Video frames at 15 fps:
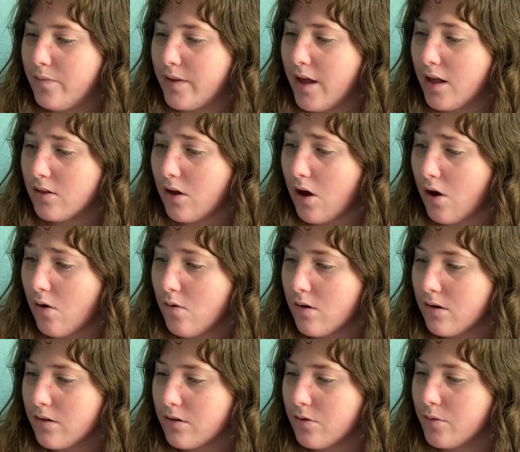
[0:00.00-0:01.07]
"Hello?"
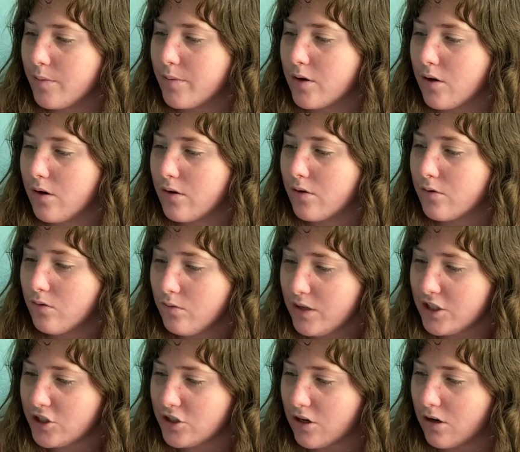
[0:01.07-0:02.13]
the woman called.
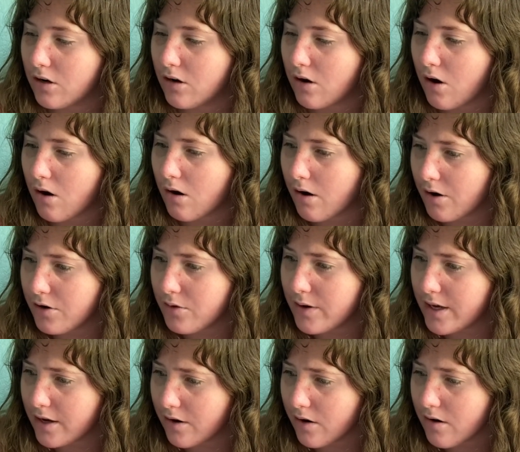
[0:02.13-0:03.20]
"Risha, are you
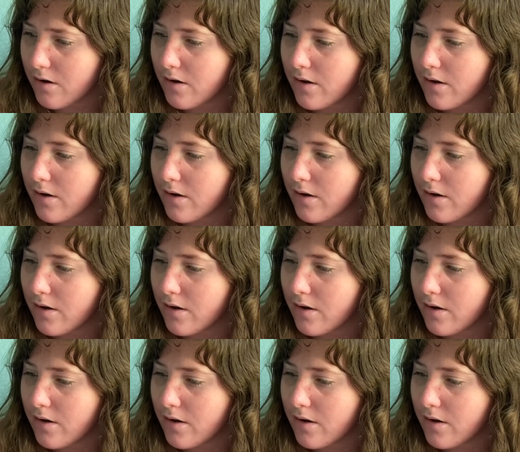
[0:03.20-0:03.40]
here?"